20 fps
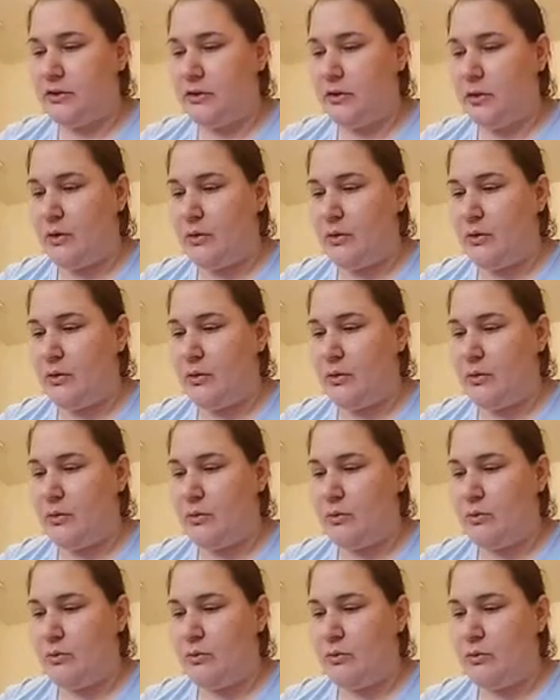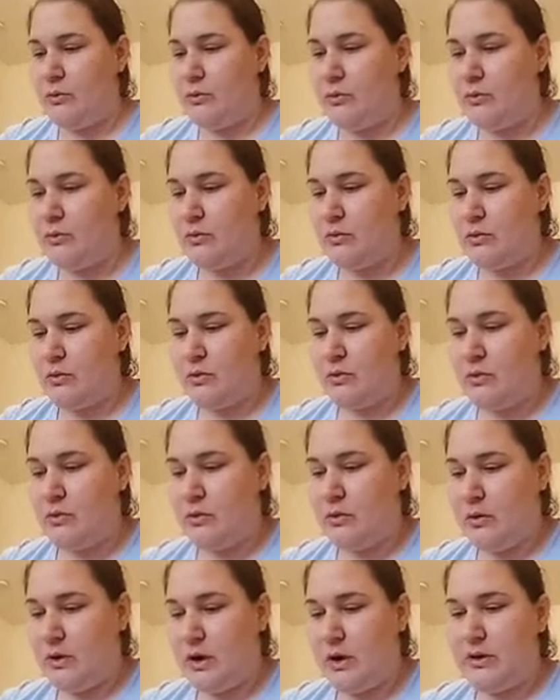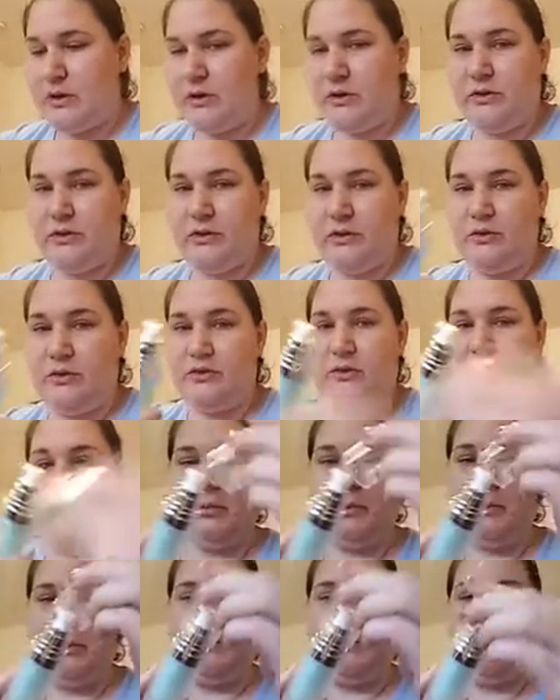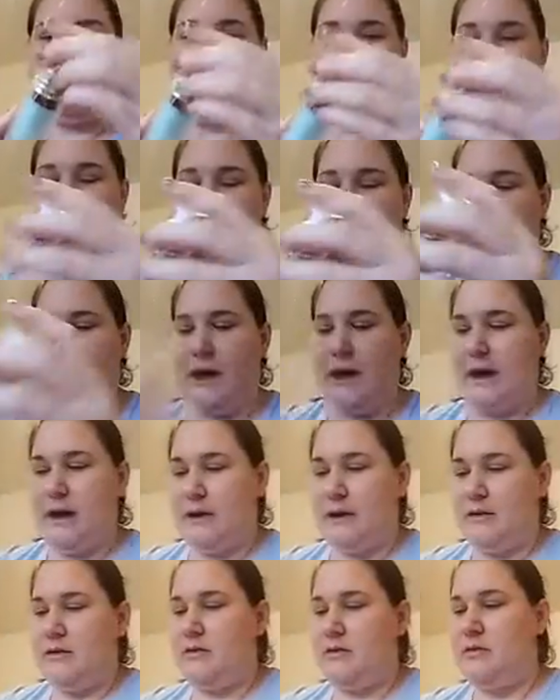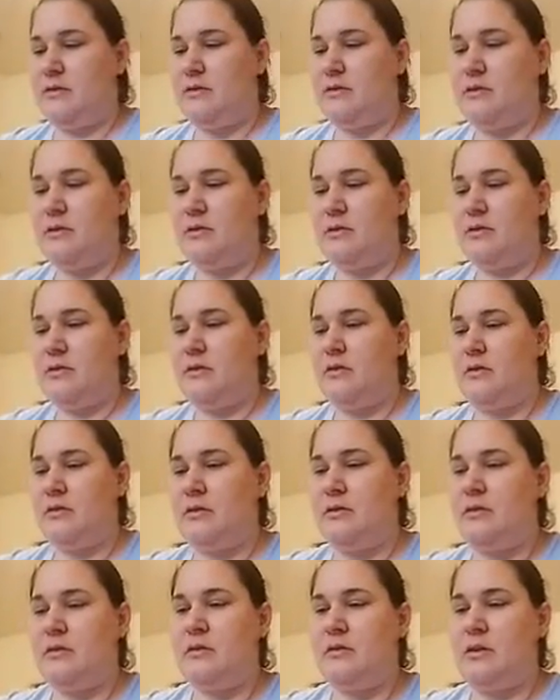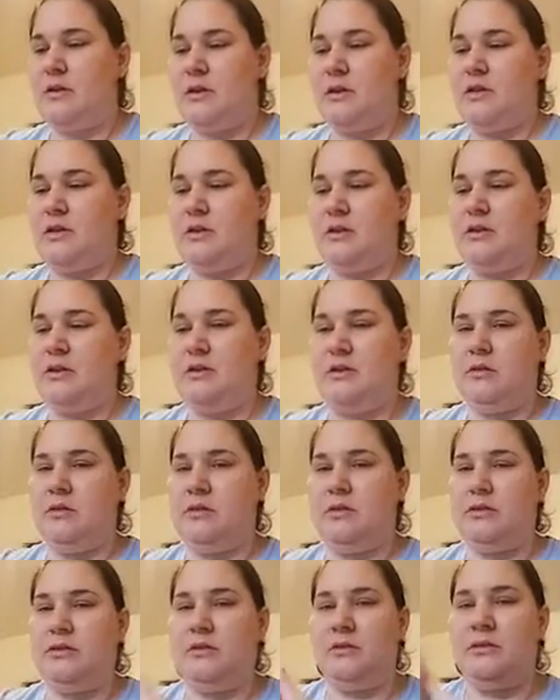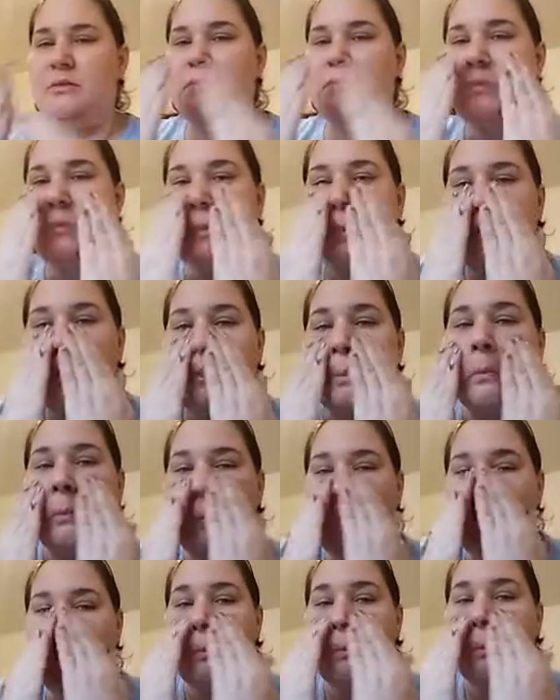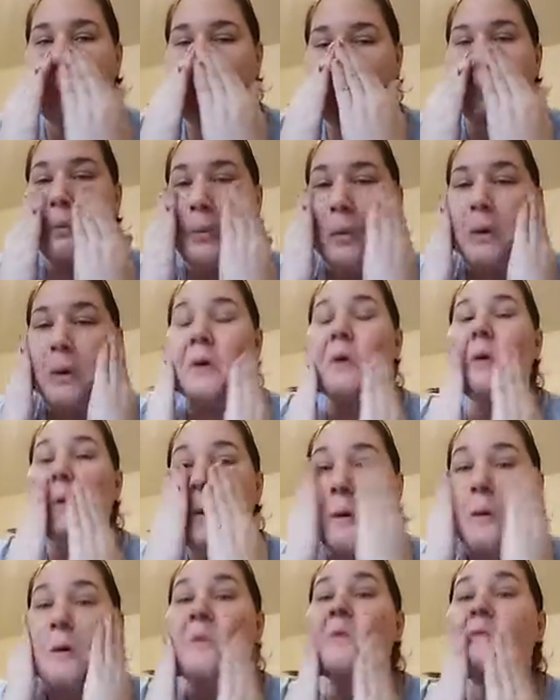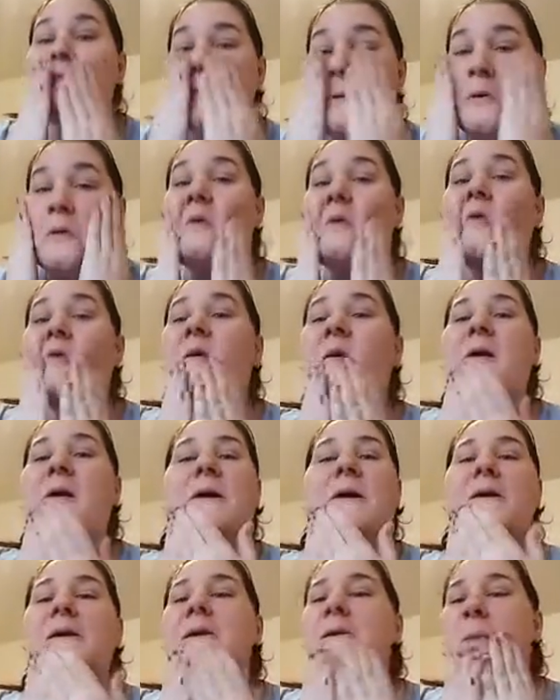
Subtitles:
So I just use 2 pumps of that, and then all over